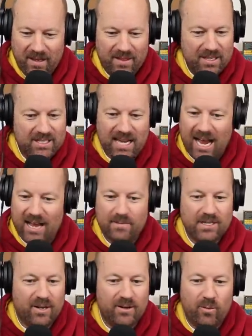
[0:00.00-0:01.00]
This guy, I'm
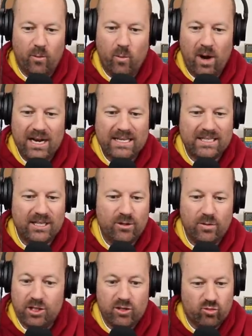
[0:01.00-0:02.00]
telling you, what is he
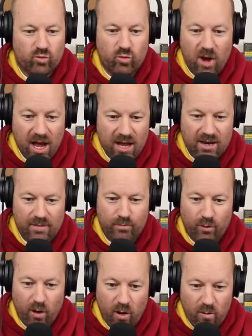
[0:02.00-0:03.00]
doing? Just run,
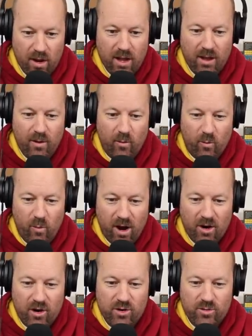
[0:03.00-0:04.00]
bro!
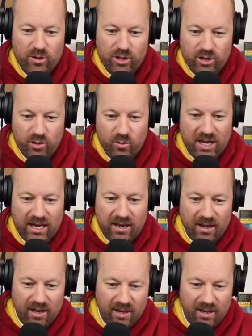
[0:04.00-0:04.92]
What are you doing?